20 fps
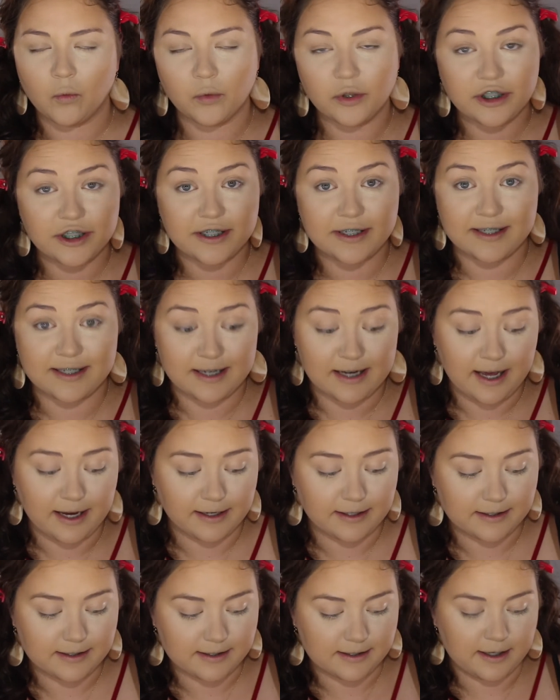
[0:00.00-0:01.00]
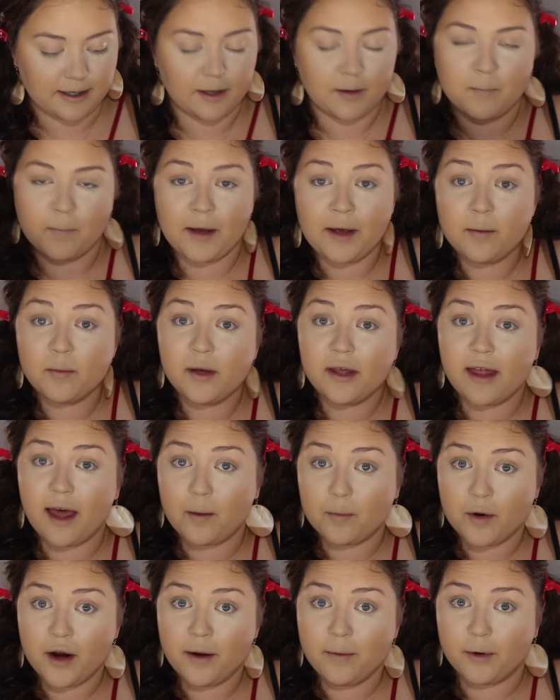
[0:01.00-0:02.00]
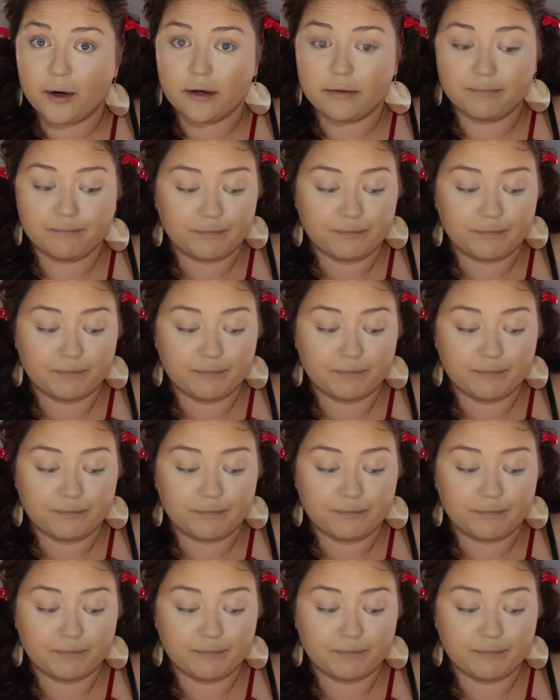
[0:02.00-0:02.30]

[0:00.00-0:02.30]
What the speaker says: which is nice, and it may be that primer.